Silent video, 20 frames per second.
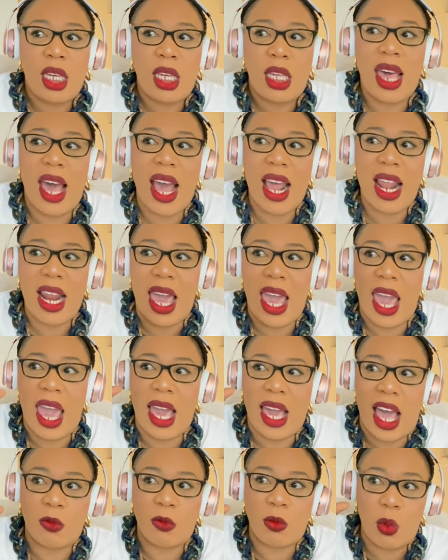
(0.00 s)
That
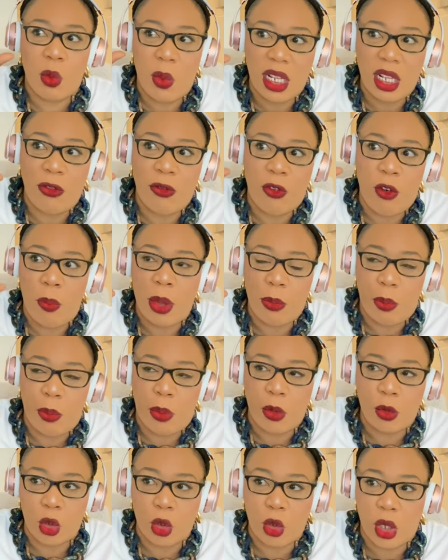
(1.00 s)
egg has been waiting for
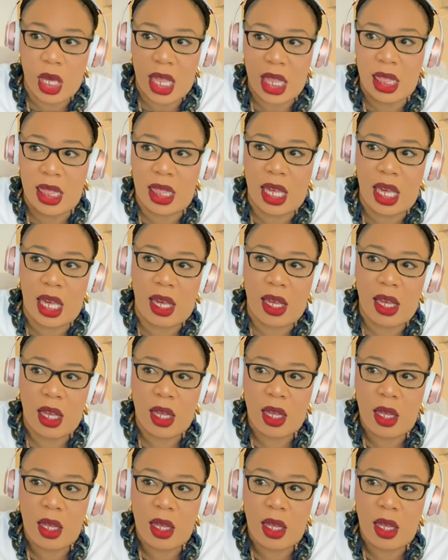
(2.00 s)
people to get there.